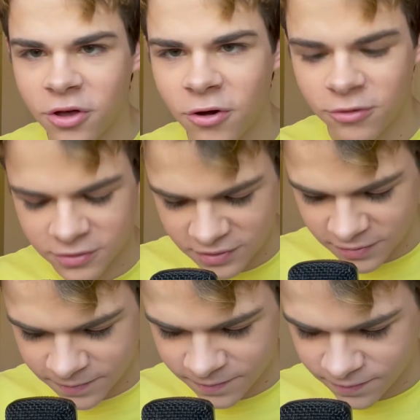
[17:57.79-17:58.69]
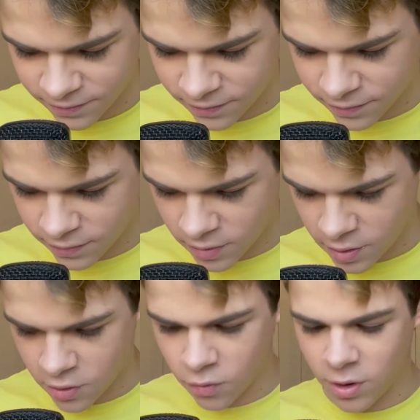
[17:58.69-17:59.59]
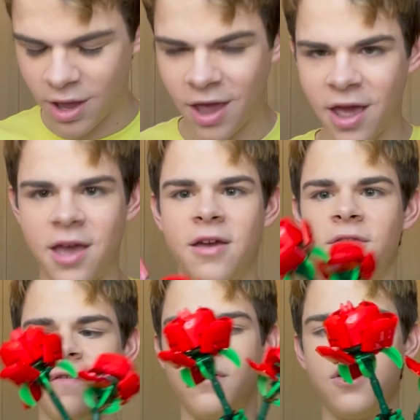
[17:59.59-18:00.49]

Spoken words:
those, we have